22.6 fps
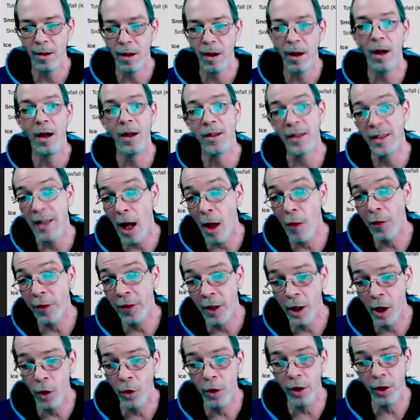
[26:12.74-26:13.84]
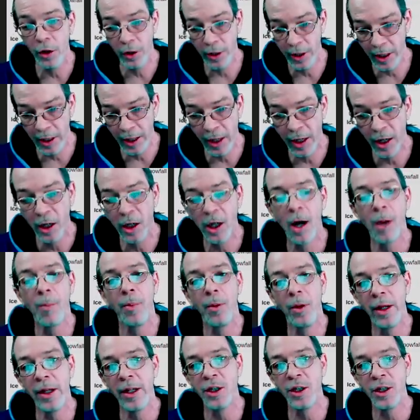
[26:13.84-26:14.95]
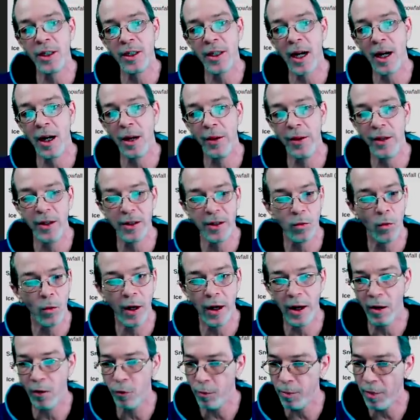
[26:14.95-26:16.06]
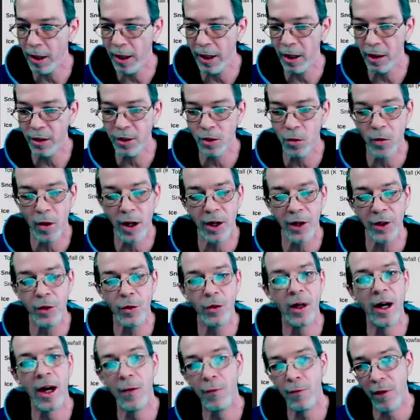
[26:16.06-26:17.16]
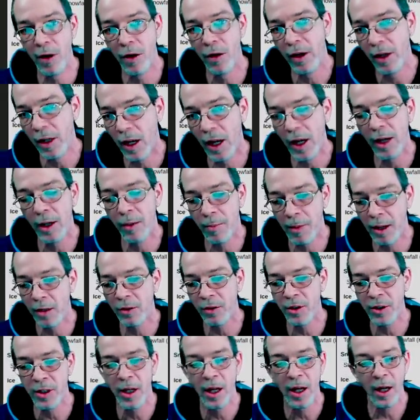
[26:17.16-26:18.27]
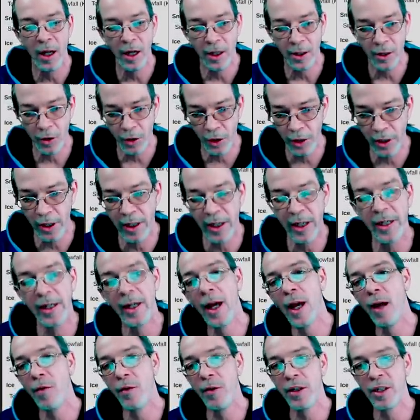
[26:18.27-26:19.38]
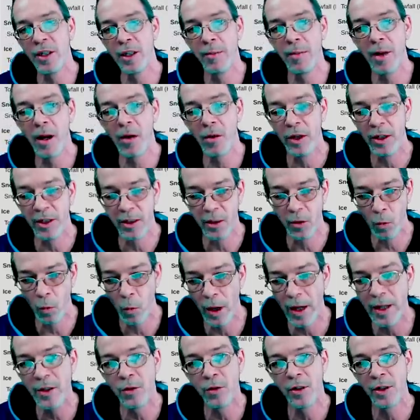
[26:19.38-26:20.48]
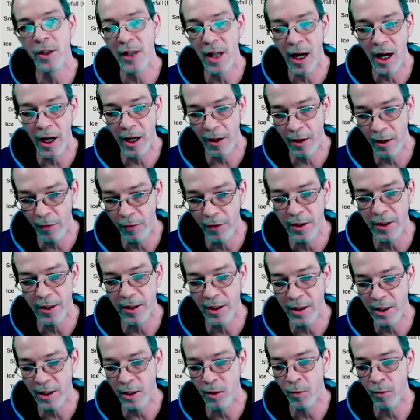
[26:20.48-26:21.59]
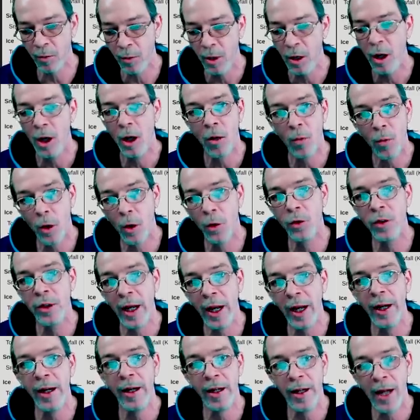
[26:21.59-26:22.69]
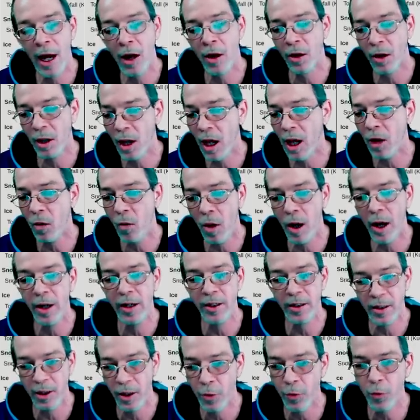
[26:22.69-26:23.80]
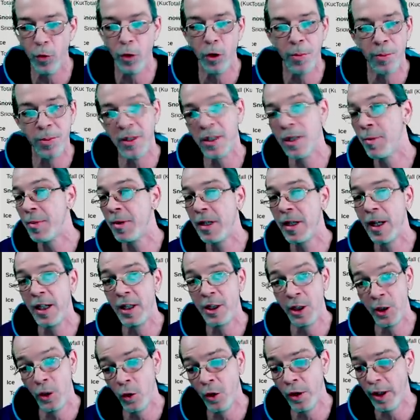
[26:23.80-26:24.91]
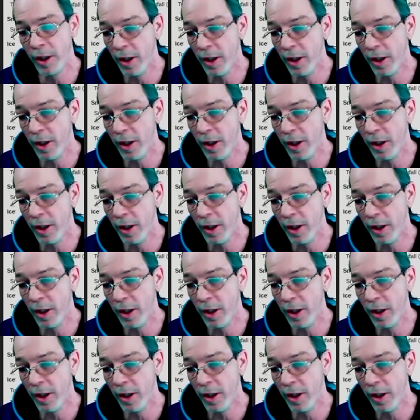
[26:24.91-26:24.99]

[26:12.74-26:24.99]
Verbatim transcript: Uh, South Dakota, you did get a couple inches out of this while everybody else around you got very light amounts. So you did get the heaviest amount because the western side of this system rotating counterclockwise through the precipitation on you.